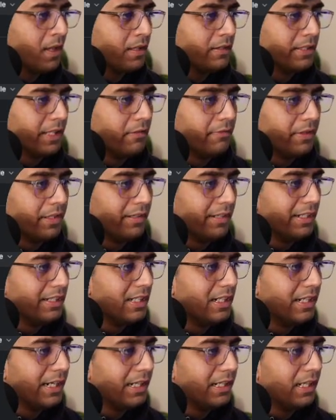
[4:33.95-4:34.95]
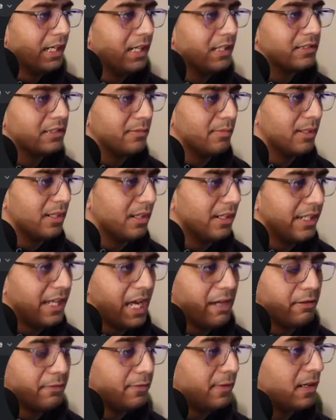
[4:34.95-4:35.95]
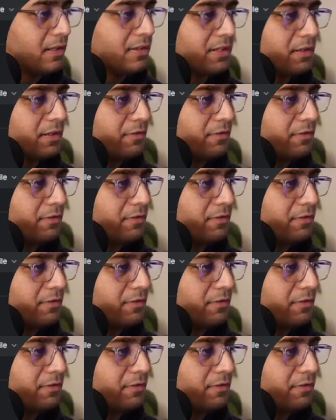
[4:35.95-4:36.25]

Then we read the data. Similarly, I have a function